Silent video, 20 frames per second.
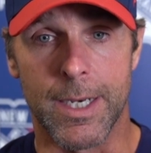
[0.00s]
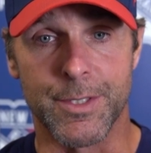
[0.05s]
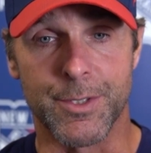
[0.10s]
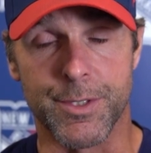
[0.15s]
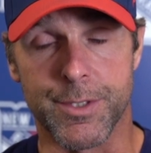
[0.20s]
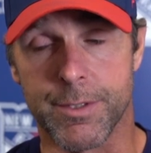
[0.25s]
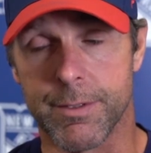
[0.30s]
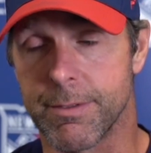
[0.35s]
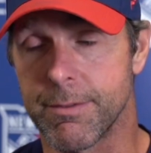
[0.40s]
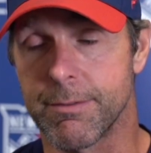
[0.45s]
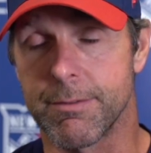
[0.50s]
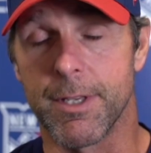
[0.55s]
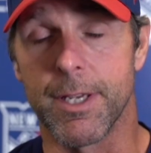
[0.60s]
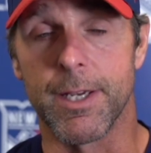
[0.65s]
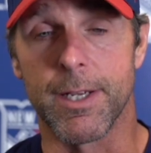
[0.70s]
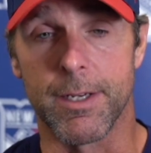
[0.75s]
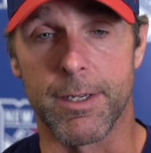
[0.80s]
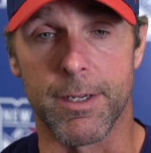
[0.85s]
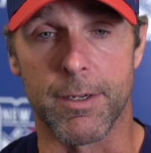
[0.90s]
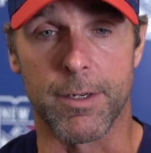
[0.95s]
Guys are
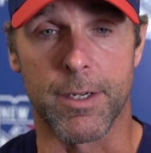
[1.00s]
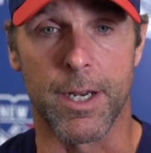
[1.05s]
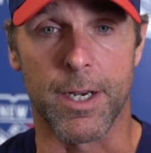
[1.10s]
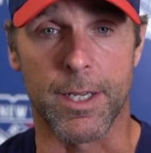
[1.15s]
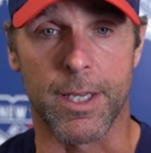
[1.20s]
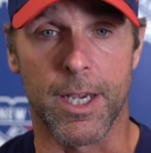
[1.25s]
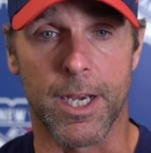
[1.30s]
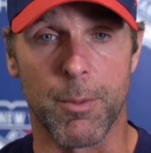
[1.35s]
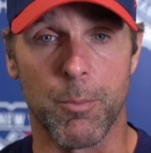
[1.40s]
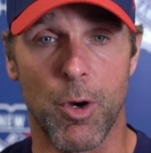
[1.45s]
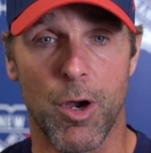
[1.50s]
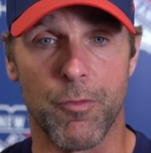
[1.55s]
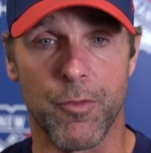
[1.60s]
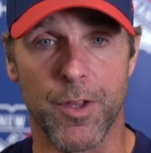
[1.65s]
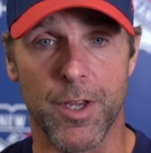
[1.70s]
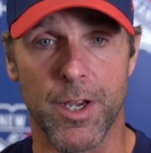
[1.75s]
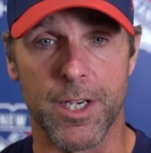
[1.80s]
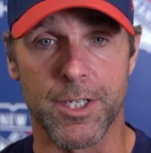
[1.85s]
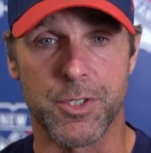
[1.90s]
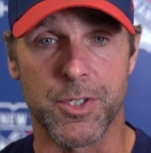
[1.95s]
standing, you've got to kick them
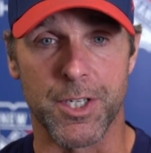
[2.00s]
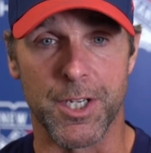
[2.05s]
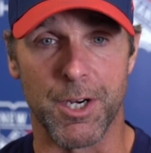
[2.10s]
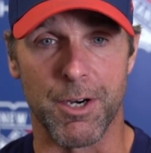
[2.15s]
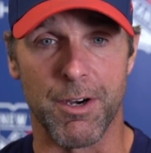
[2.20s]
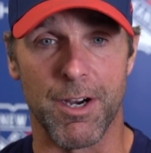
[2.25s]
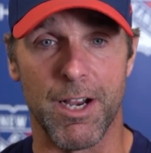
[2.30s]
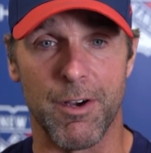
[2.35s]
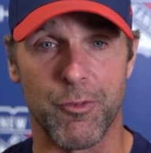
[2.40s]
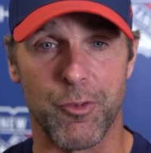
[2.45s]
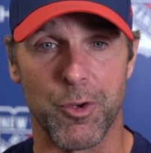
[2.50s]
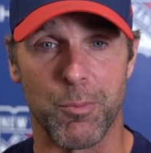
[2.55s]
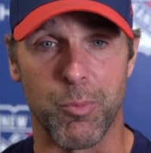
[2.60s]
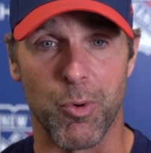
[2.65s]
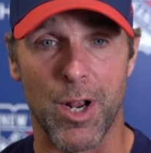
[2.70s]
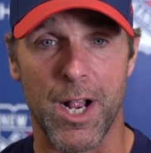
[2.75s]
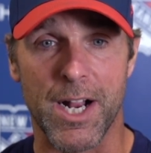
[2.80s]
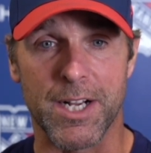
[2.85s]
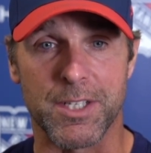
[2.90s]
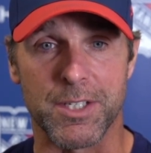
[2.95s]
off the ice here after
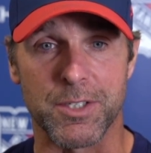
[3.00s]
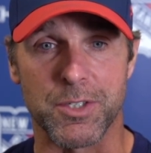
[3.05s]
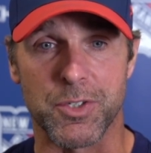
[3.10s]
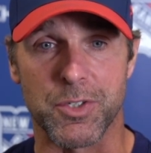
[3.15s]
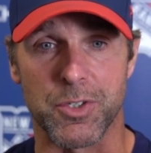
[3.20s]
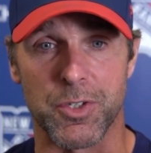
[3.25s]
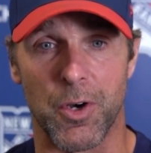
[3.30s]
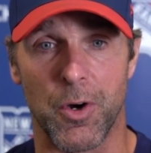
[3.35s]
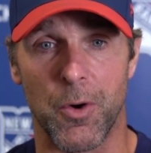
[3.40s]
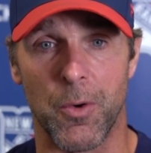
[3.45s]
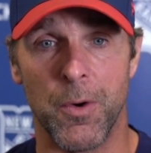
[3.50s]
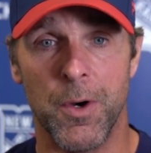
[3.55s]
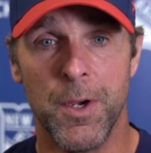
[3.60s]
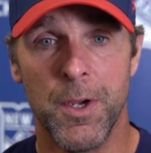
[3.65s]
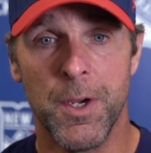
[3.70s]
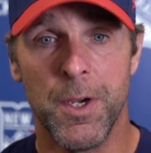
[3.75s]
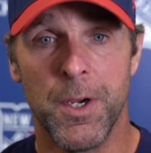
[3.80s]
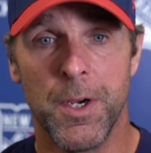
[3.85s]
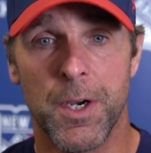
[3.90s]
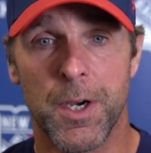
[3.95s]
practice.
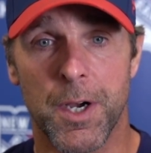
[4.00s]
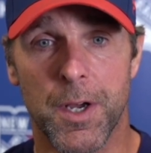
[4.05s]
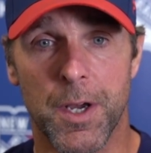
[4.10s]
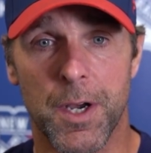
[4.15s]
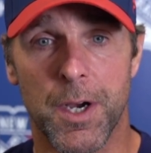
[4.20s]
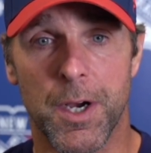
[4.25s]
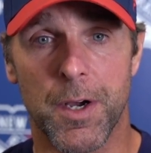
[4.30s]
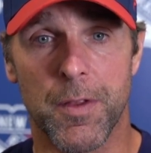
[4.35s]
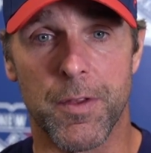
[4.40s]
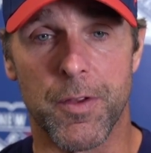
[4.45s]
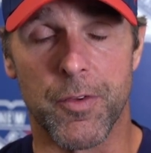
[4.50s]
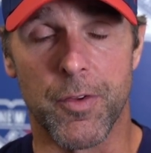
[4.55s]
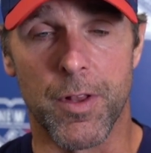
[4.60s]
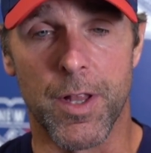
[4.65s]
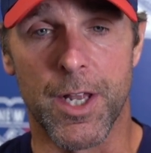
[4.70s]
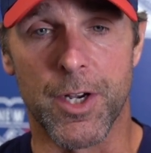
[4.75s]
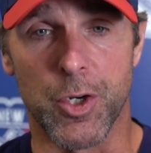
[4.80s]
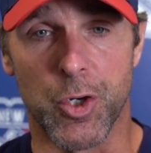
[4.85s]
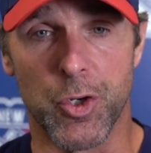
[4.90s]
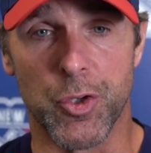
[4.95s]
So there's
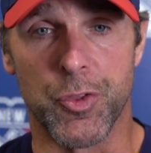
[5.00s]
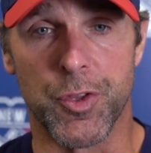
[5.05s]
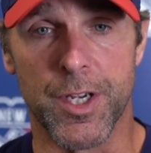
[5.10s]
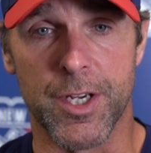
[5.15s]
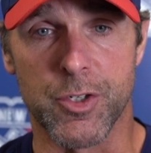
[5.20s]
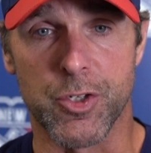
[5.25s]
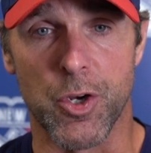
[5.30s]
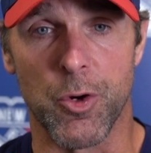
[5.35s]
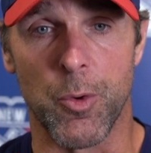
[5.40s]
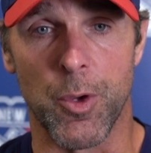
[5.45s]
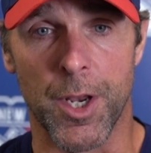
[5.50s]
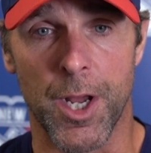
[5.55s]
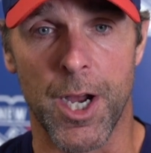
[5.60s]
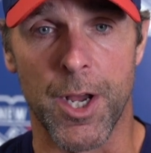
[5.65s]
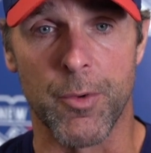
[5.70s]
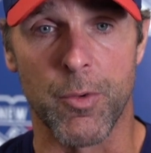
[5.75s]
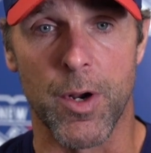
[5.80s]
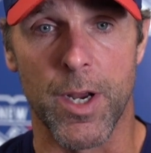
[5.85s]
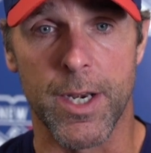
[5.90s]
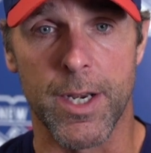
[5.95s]
a lot of good things going
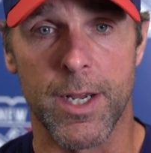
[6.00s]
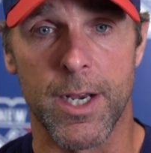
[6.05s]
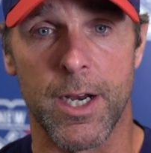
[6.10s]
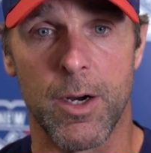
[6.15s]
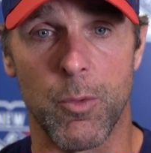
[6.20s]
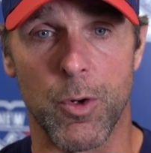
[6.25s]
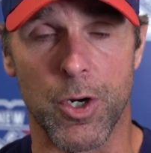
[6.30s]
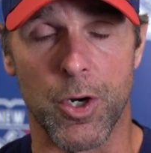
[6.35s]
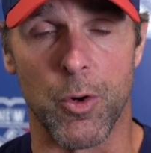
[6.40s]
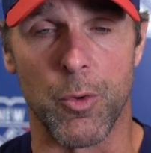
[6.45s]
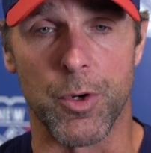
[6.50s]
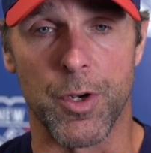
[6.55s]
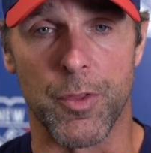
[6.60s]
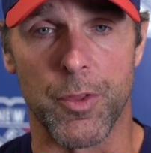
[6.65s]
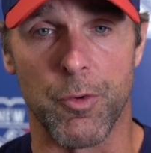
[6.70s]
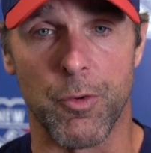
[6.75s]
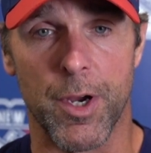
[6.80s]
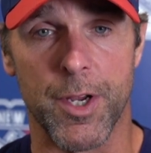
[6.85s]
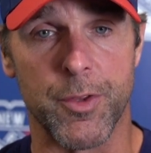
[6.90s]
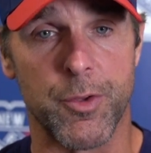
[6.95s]
on right now. We're
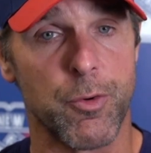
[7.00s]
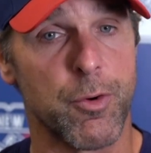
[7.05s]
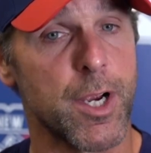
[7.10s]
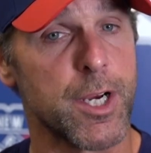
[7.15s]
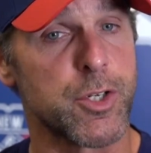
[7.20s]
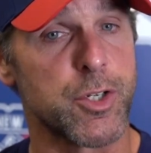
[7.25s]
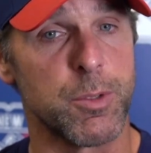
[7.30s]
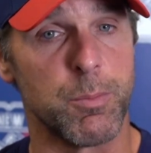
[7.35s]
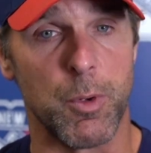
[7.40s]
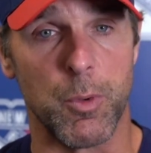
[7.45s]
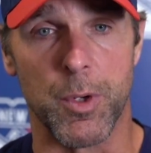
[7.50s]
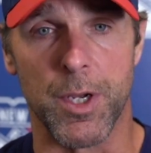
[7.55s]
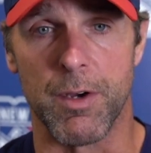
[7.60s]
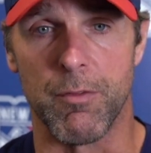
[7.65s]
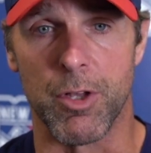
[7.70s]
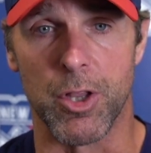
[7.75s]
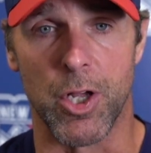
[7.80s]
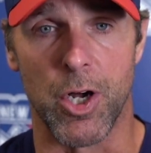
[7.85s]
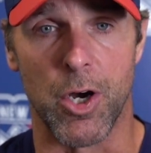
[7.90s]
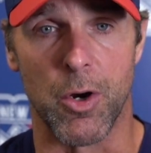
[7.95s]
going in the right direction, but
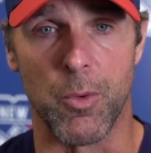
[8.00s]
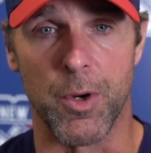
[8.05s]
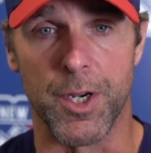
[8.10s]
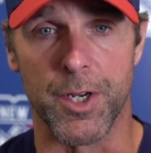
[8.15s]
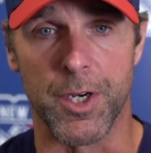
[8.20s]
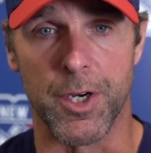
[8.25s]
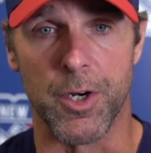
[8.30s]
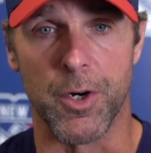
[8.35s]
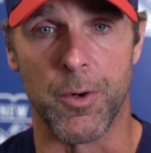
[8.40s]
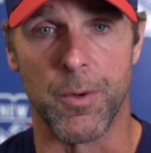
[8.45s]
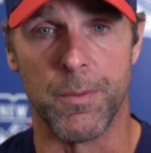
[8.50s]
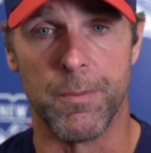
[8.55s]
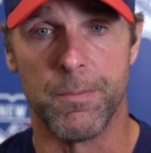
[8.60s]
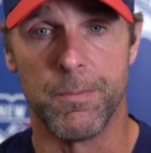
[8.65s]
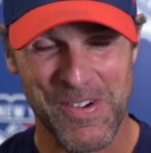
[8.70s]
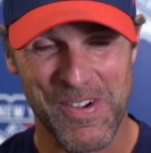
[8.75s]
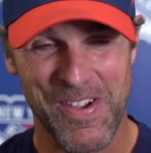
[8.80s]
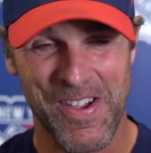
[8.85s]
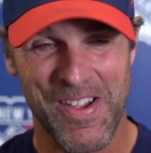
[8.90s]
we have a long way to go.